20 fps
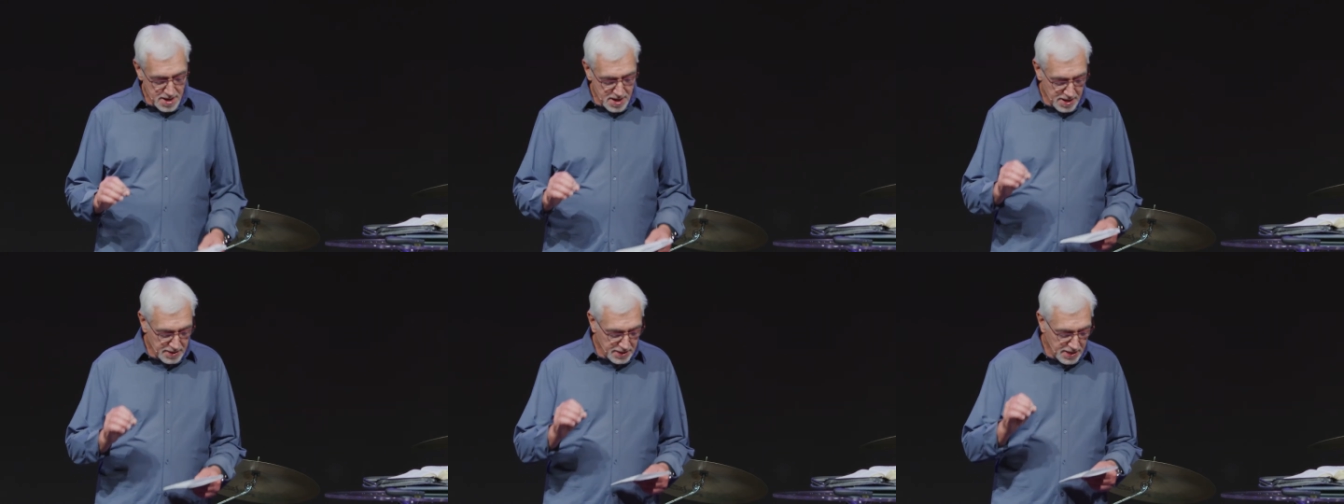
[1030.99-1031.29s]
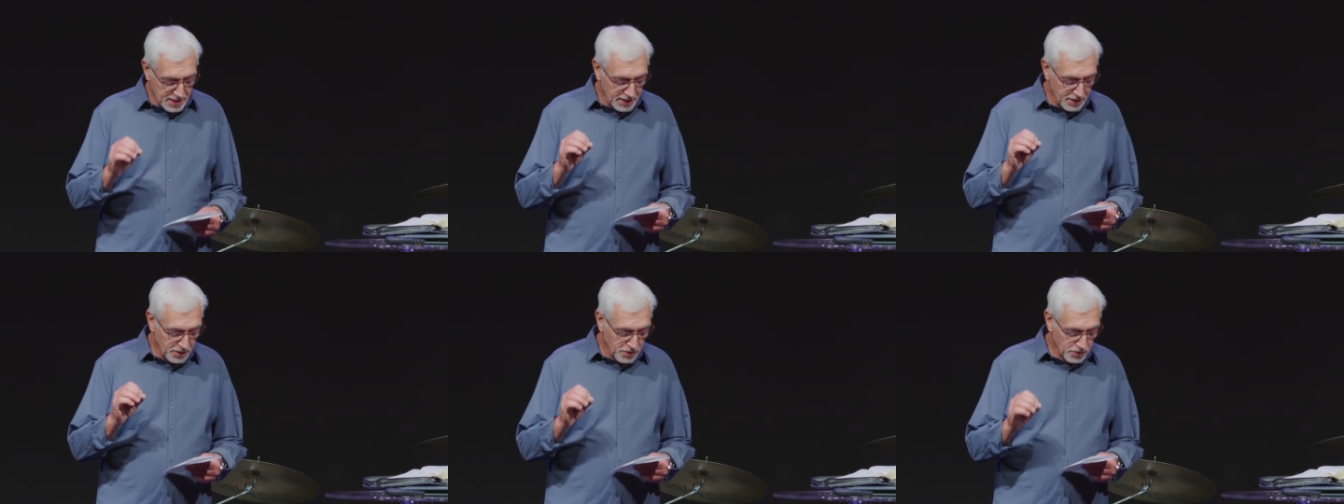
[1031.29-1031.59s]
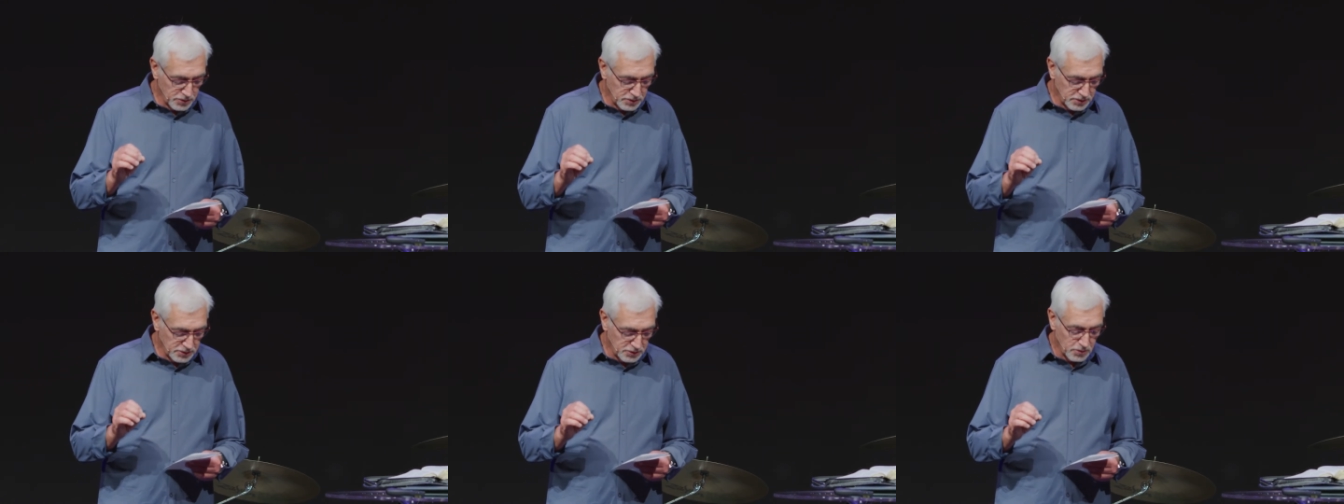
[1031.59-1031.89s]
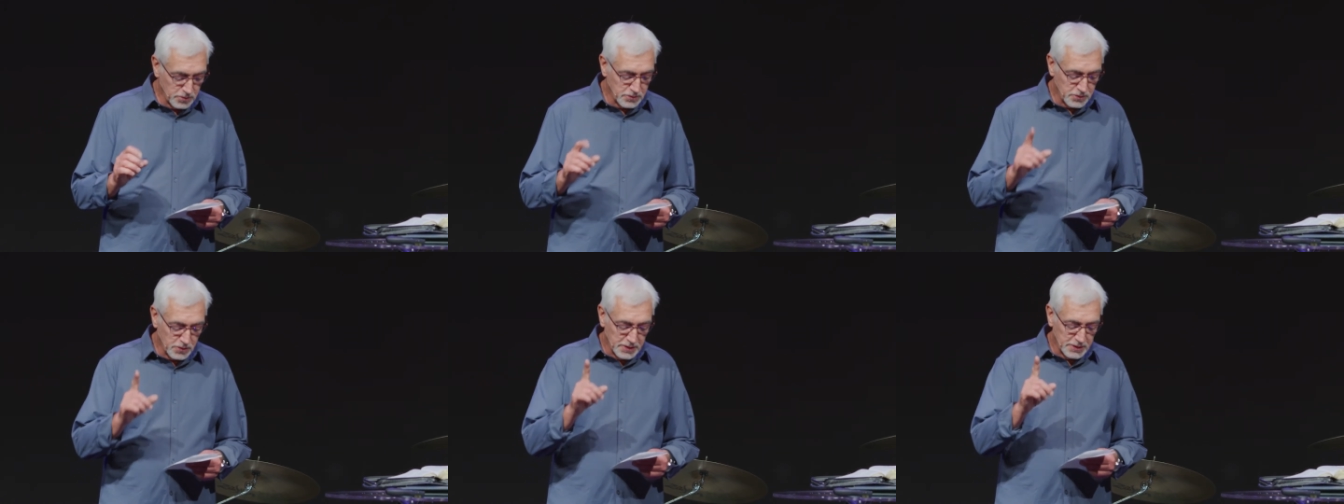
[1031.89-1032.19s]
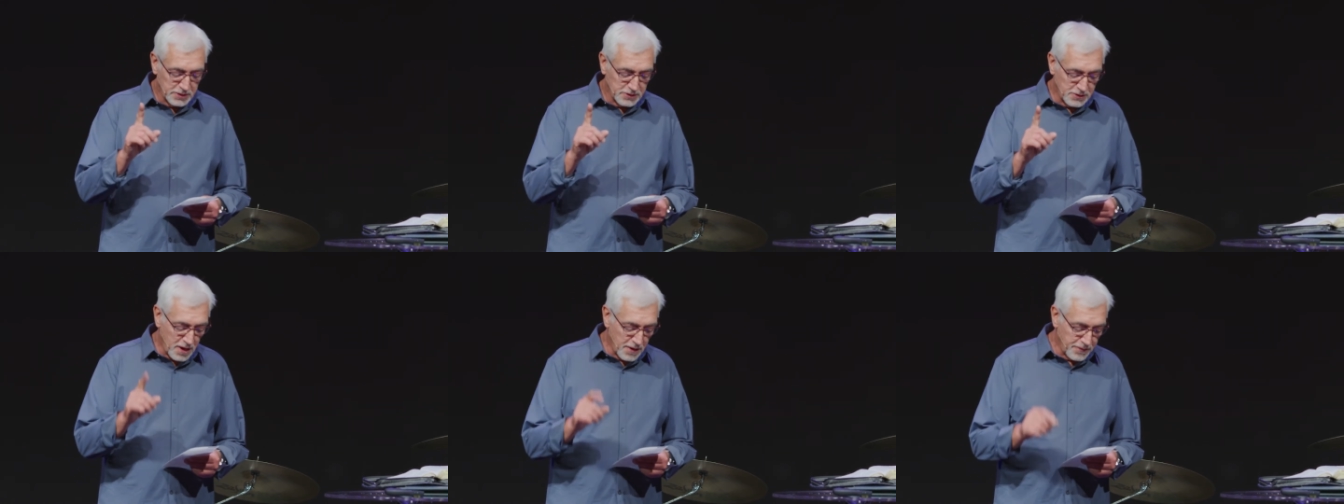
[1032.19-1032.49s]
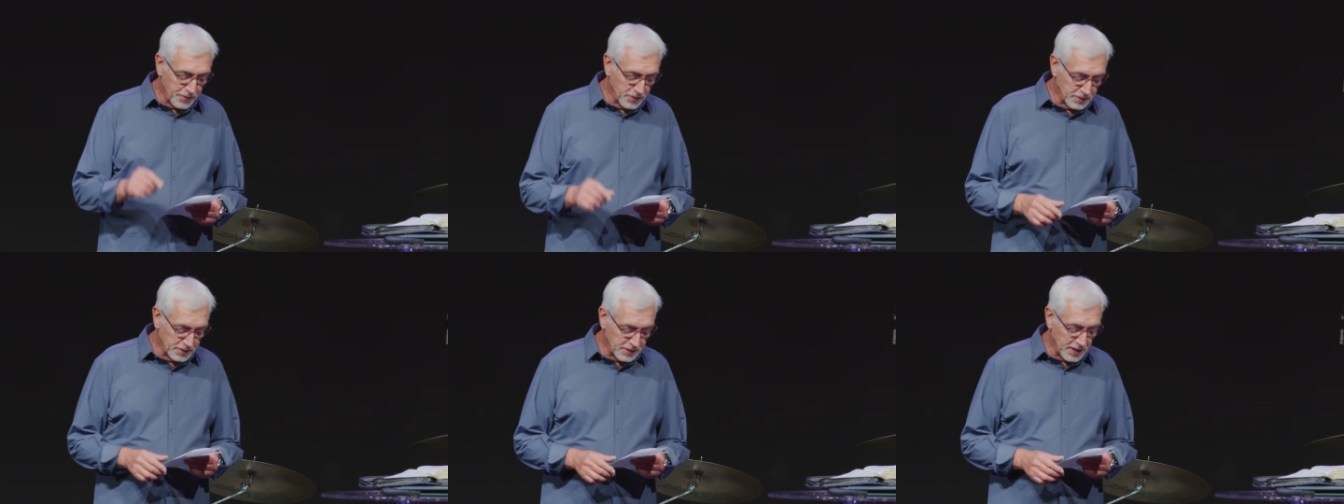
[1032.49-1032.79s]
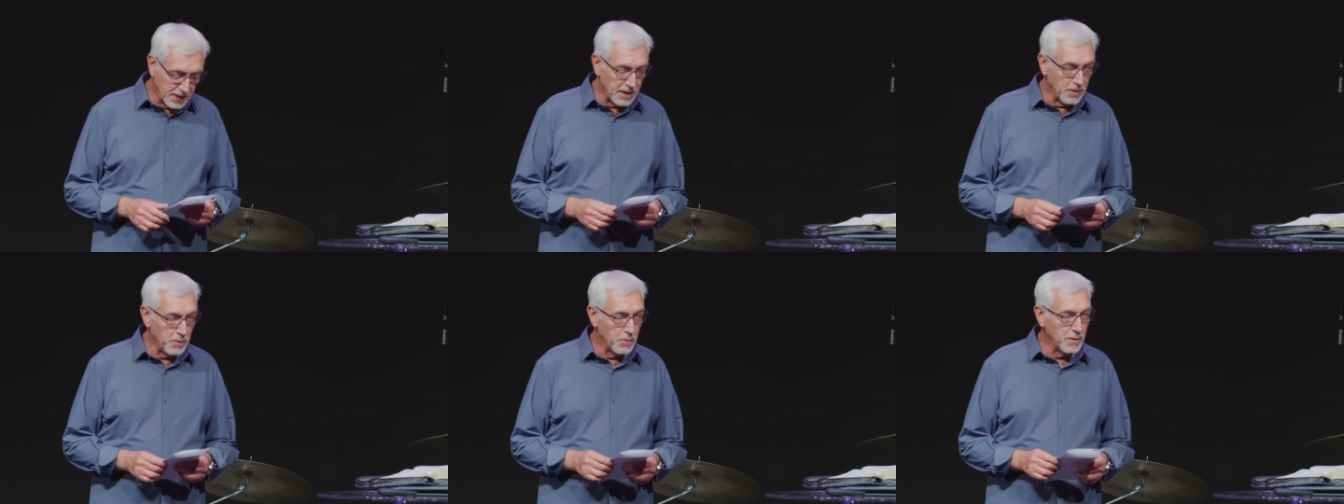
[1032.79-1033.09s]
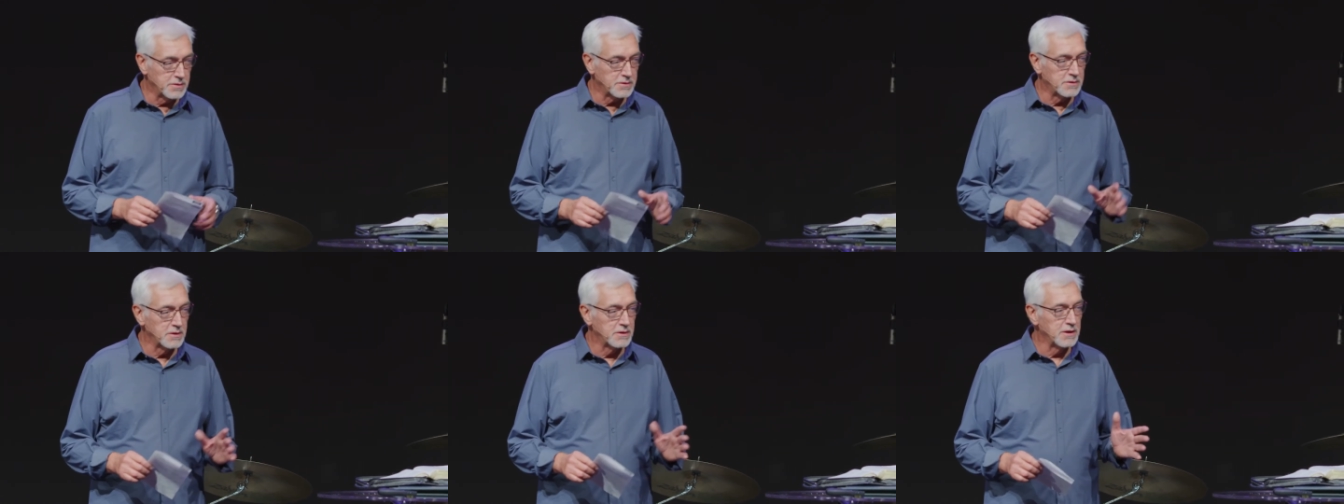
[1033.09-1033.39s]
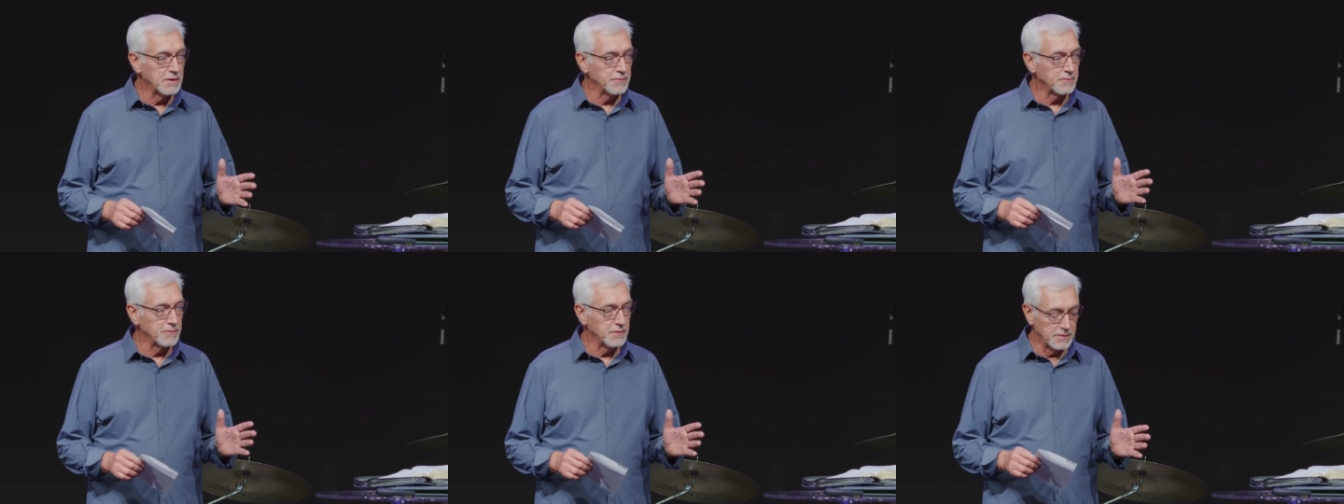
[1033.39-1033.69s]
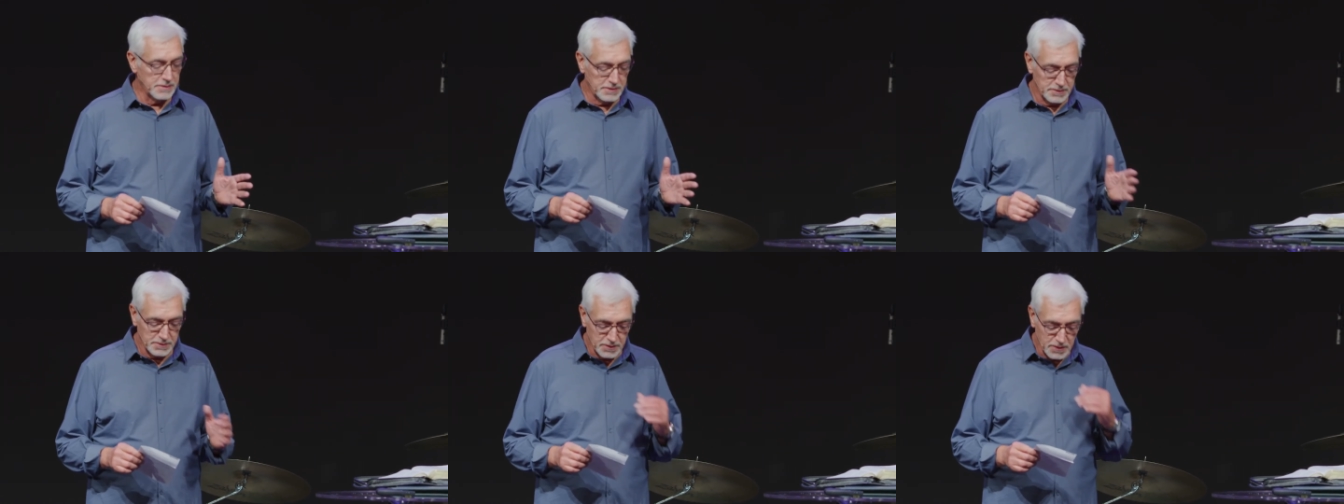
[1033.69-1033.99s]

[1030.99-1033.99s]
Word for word: And then he goes, so, so let's talk for a second. What's the difference?